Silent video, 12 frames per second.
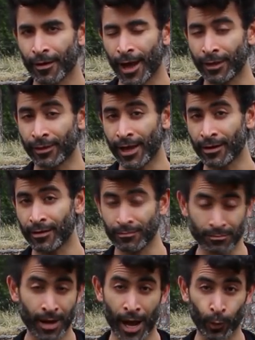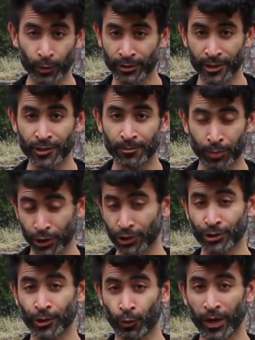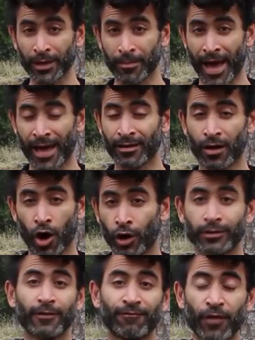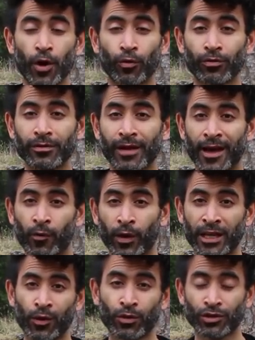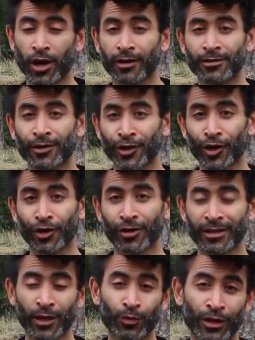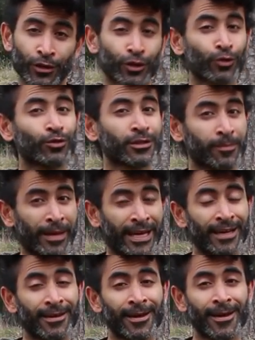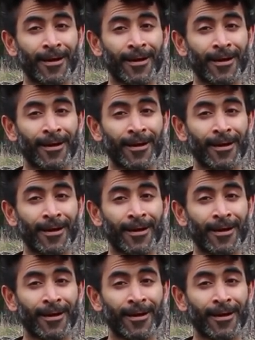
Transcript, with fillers: And then I was his personal wingman on the phone and when he would talk to the girl, he would introduce me